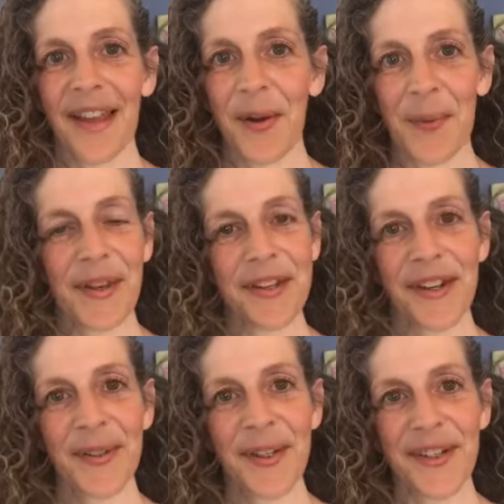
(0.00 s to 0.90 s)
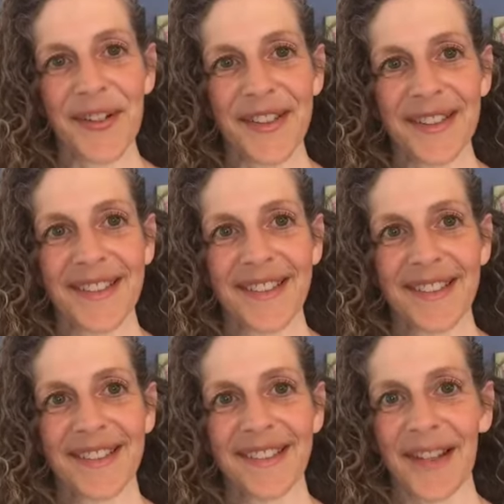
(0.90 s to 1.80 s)
I hope that got you curious
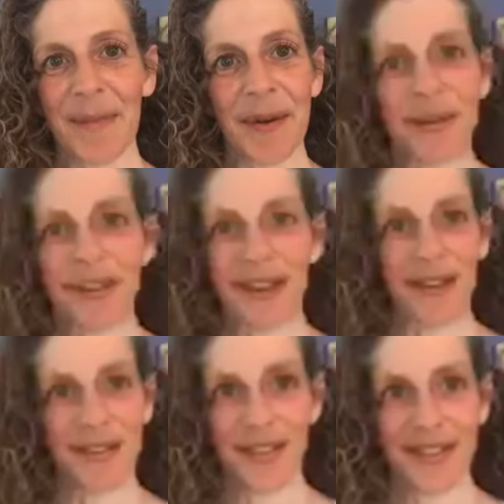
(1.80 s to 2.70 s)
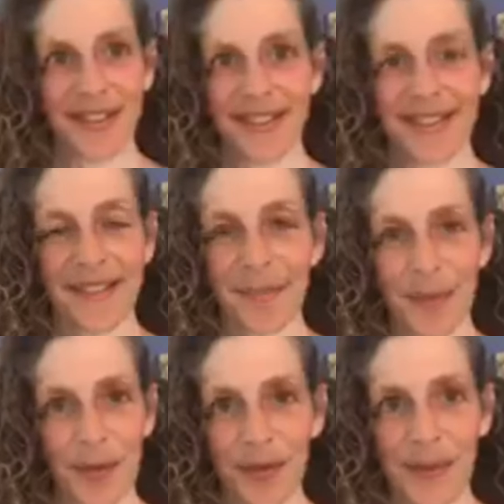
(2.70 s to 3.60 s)
about life,
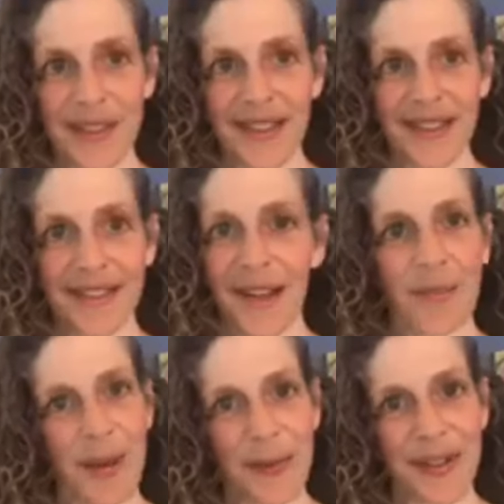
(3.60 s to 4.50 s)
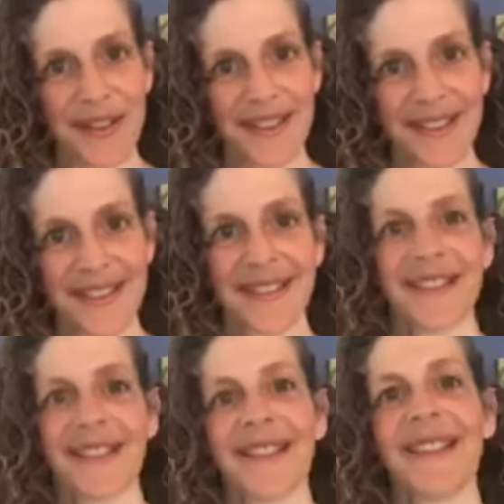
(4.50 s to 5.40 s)
movement, and my work.
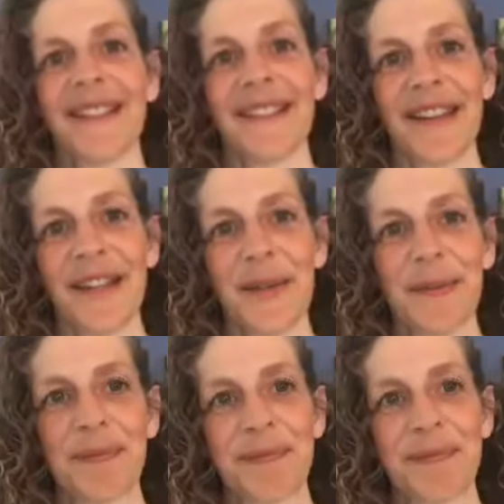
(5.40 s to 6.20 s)
Thank you.